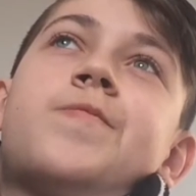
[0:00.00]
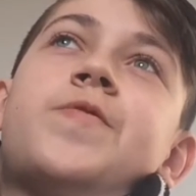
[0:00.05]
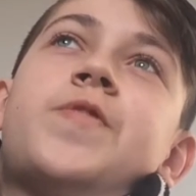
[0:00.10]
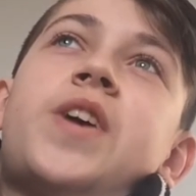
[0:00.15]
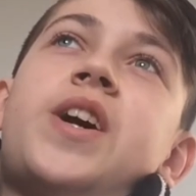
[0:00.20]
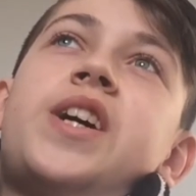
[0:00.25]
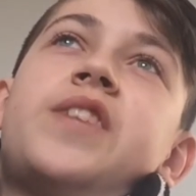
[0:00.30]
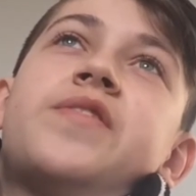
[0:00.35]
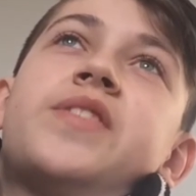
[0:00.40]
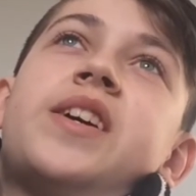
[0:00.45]

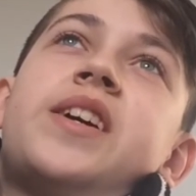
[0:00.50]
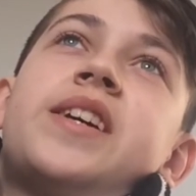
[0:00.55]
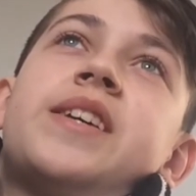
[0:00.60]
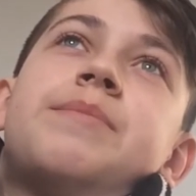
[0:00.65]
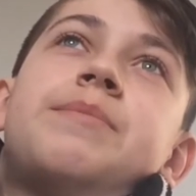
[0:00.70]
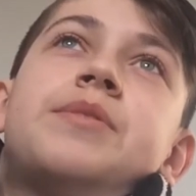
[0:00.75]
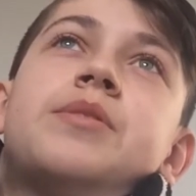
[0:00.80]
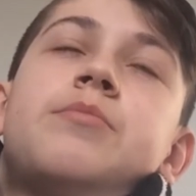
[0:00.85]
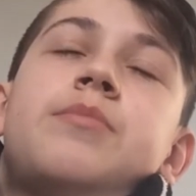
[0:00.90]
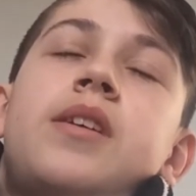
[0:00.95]
5
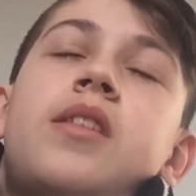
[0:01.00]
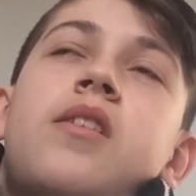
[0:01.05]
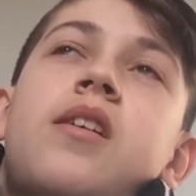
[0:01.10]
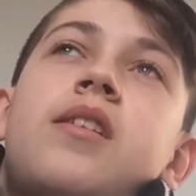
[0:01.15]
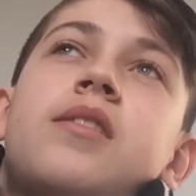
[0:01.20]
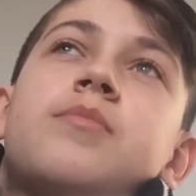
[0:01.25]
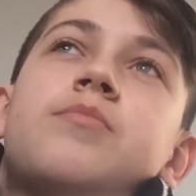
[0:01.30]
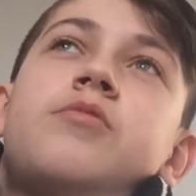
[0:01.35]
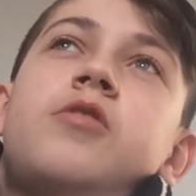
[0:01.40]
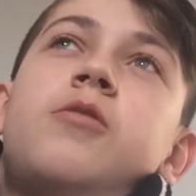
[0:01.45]
times, something
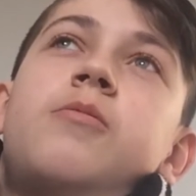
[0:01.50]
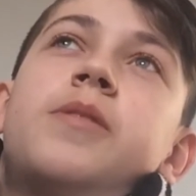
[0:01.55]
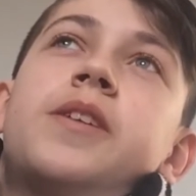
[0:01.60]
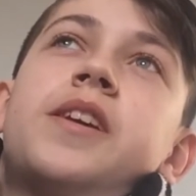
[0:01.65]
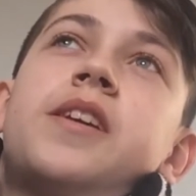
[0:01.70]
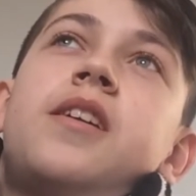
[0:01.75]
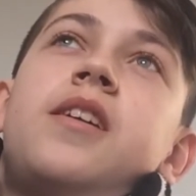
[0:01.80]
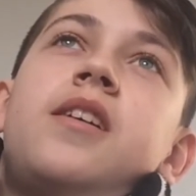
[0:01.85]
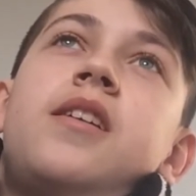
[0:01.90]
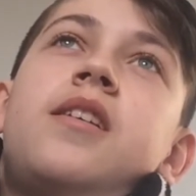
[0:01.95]
like that.
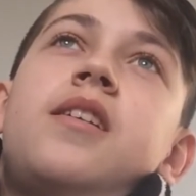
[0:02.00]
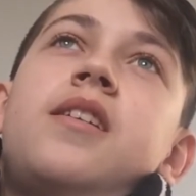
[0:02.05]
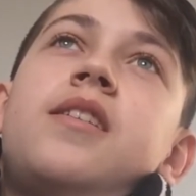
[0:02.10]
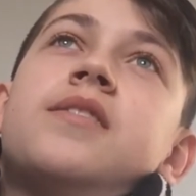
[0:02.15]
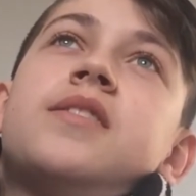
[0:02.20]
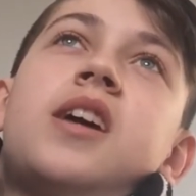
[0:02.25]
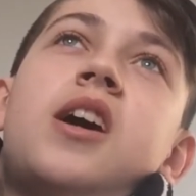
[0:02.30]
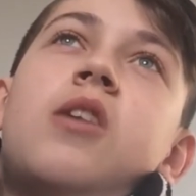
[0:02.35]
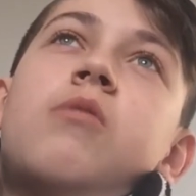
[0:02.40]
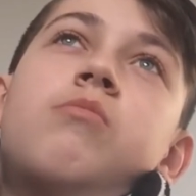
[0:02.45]
Probably
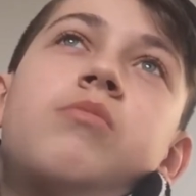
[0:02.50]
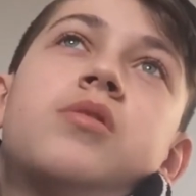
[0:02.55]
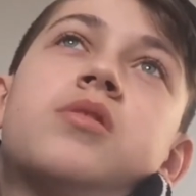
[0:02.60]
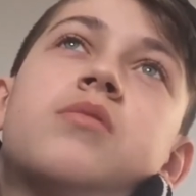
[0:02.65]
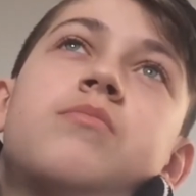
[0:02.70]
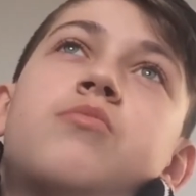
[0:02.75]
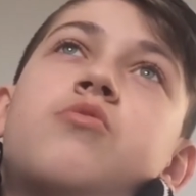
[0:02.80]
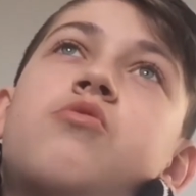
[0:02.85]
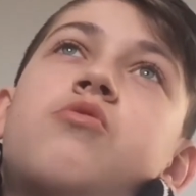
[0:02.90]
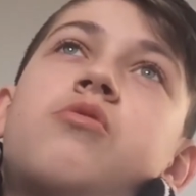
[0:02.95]
town was
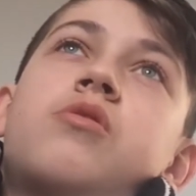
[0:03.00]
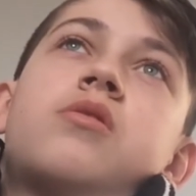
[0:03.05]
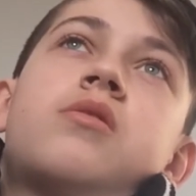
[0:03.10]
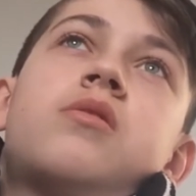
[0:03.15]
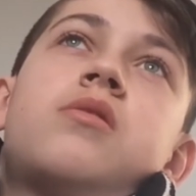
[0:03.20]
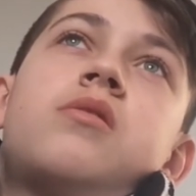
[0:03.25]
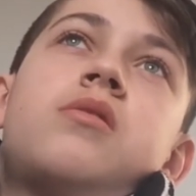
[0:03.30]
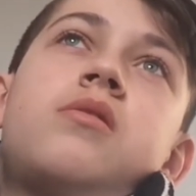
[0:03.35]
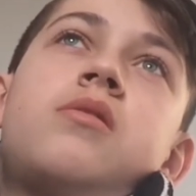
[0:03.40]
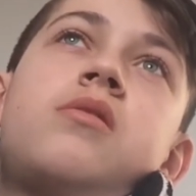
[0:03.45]
the
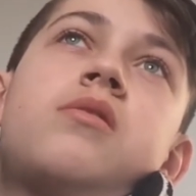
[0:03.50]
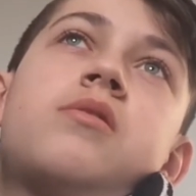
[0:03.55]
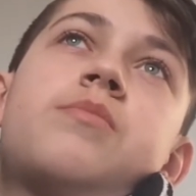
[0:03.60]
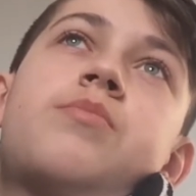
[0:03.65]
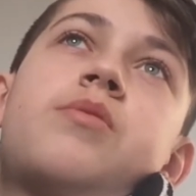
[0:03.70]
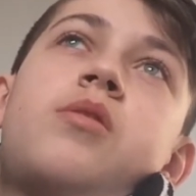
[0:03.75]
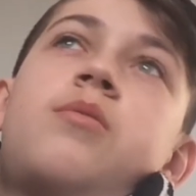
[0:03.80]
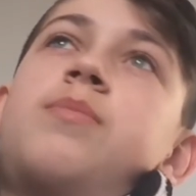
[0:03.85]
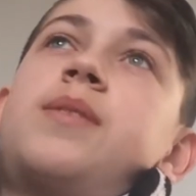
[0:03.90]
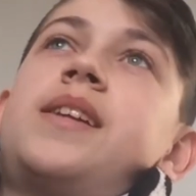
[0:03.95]
most. It's
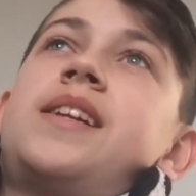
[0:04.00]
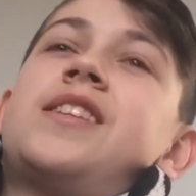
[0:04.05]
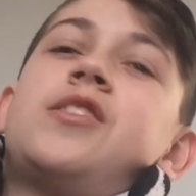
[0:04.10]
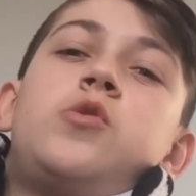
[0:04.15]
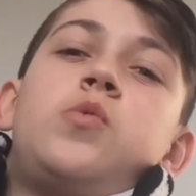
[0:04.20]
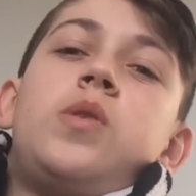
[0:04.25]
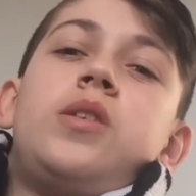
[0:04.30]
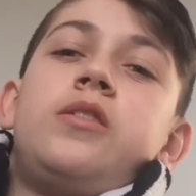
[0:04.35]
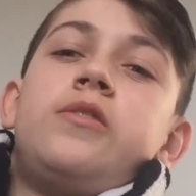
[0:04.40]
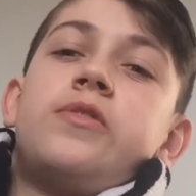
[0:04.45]
probably like
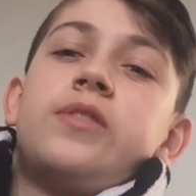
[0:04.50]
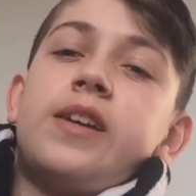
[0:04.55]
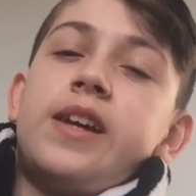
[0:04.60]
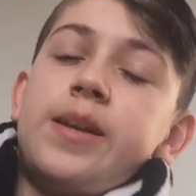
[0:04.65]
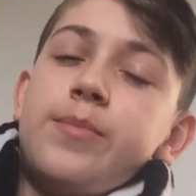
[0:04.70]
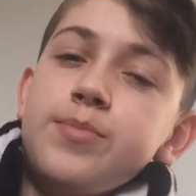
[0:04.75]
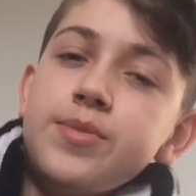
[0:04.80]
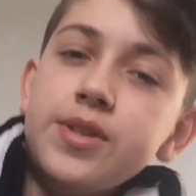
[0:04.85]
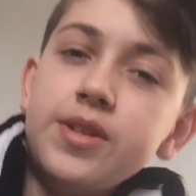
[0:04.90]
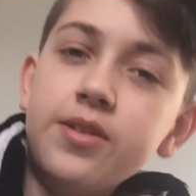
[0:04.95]
12
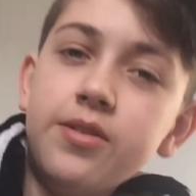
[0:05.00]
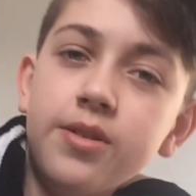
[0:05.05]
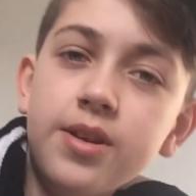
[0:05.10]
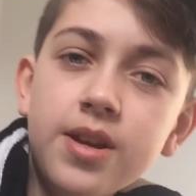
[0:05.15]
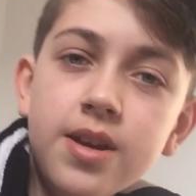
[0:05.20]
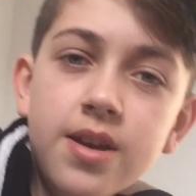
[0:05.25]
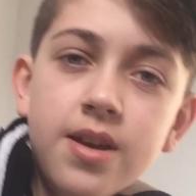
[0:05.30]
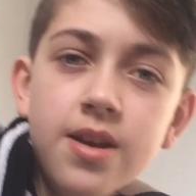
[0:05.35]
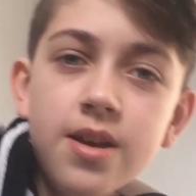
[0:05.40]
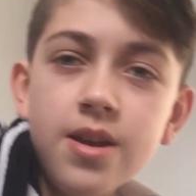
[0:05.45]
times, you
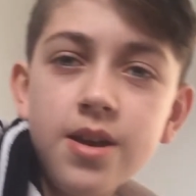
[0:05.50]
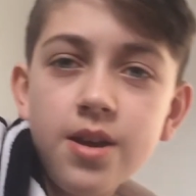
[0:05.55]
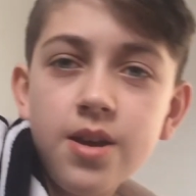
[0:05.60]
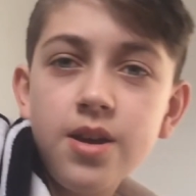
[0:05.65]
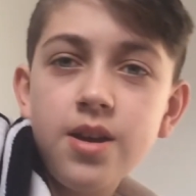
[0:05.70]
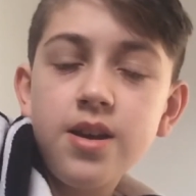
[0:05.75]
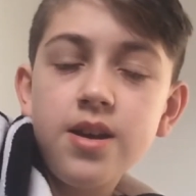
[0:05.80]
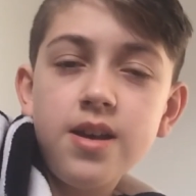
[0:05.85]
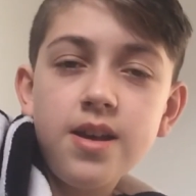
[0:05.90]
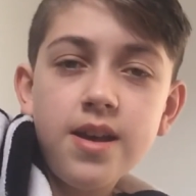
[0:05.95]

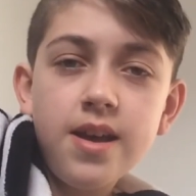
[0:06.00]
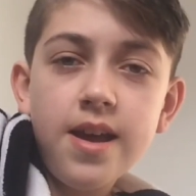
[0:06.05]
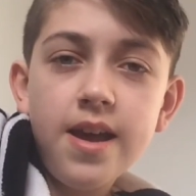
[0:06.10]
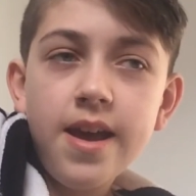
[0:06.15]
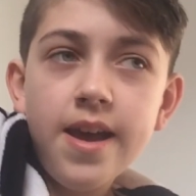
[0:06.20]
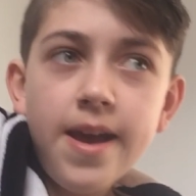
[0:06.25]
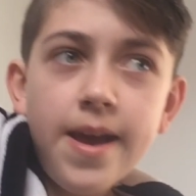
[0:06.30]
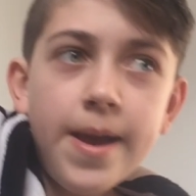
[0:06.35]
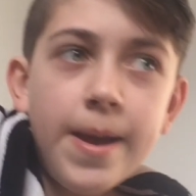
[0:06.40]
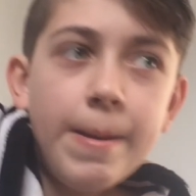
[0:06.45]

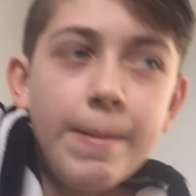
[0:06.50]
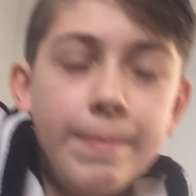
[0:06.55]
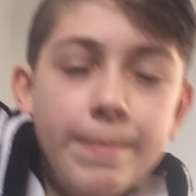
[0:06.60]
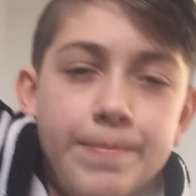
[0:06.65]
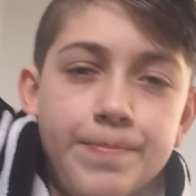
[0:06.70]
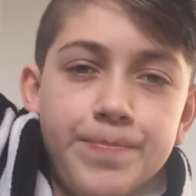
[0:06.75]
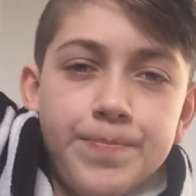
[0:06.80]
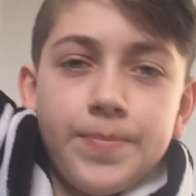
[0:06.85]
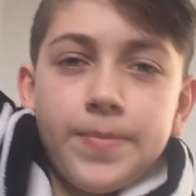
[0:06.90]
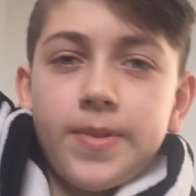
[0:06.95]
know.
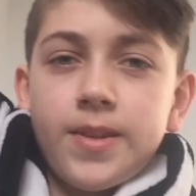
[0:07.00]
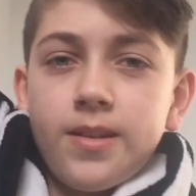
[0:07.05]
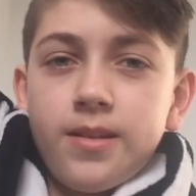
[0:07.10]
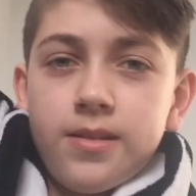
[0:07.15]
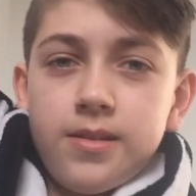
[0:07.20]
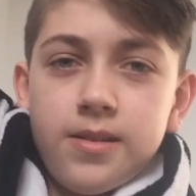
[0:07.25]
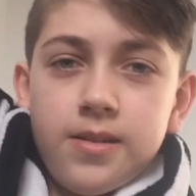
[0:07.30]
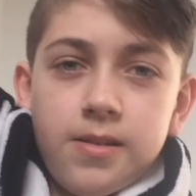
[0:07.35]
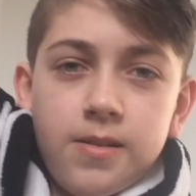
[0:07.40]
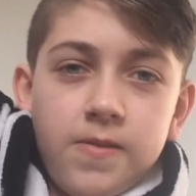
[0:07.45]

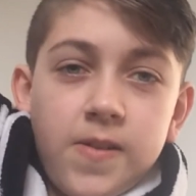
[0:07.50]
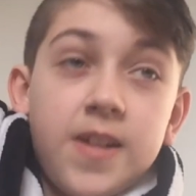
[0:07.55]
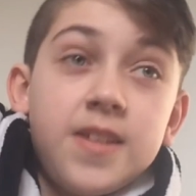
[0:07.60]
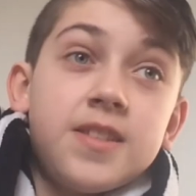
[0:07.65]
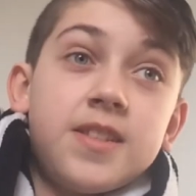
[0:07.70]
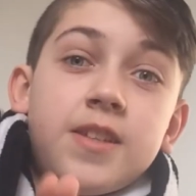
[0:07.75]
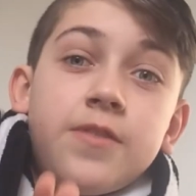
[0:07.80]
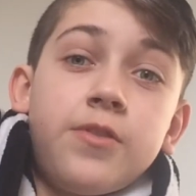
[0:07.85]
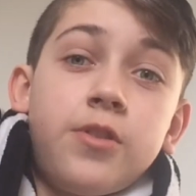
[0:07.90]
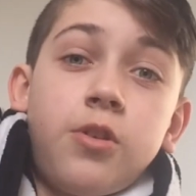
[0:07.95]

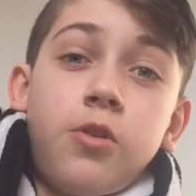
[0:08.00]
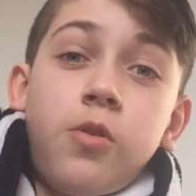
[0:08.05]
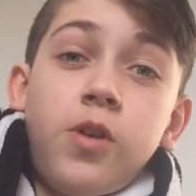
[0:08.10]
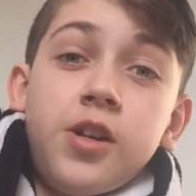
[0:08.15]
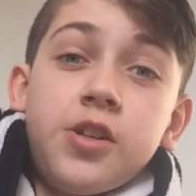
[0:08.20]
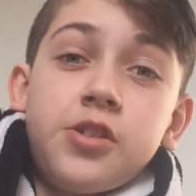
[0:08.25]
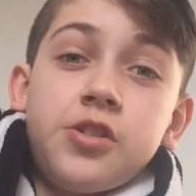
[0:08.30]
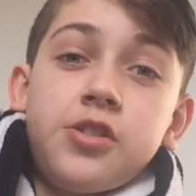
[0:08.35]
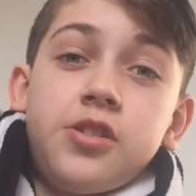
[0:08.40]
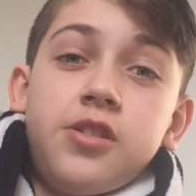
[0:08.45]
That's it with the
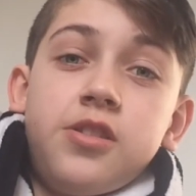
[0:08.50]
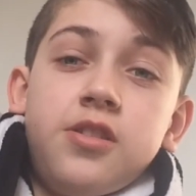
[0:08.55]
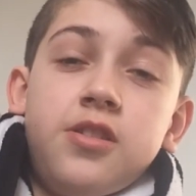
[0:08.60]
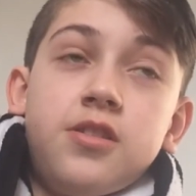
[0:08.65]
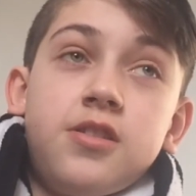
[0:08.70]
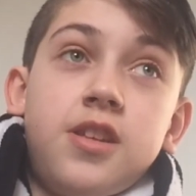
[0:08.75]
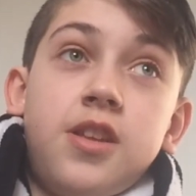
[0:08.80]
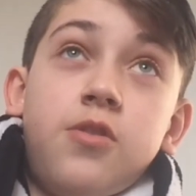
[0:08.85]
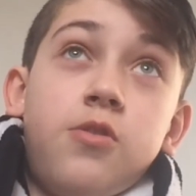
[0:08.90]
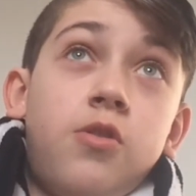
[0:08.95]

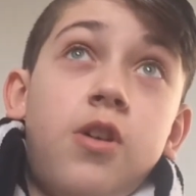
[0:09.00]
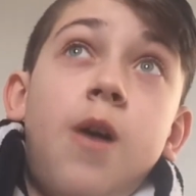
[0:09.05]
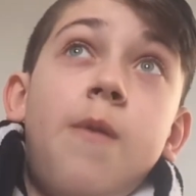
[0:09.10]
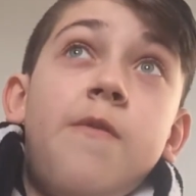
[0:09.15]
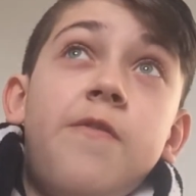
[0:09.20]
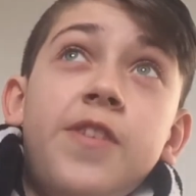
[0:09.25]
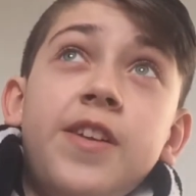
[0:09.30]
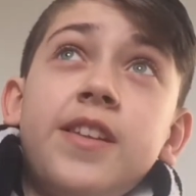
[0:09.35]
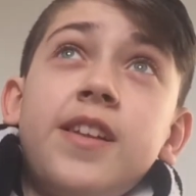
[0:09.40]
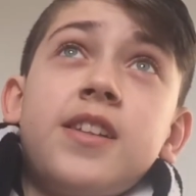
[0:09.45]
questions. I know, I
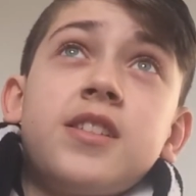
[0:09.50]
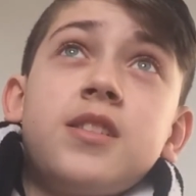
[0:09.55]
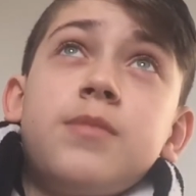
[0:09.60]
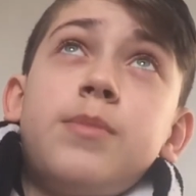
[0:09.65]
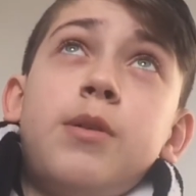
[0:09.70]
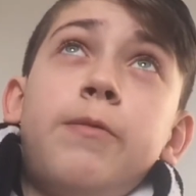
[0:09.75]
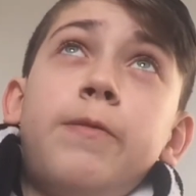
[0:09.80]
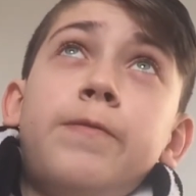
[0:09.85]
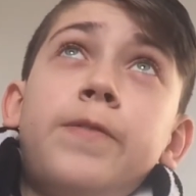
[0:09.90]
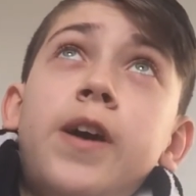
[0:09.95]
think that's
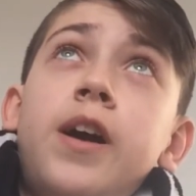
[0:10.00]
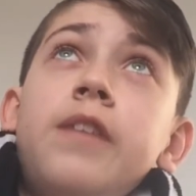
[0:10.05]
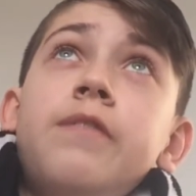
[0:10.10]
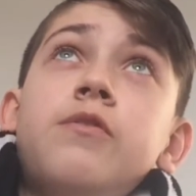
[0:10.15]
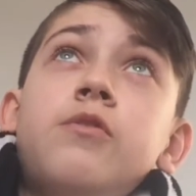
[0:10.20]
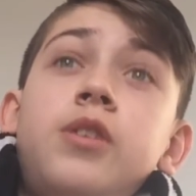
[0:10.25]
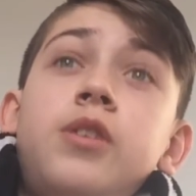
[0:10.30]
about 5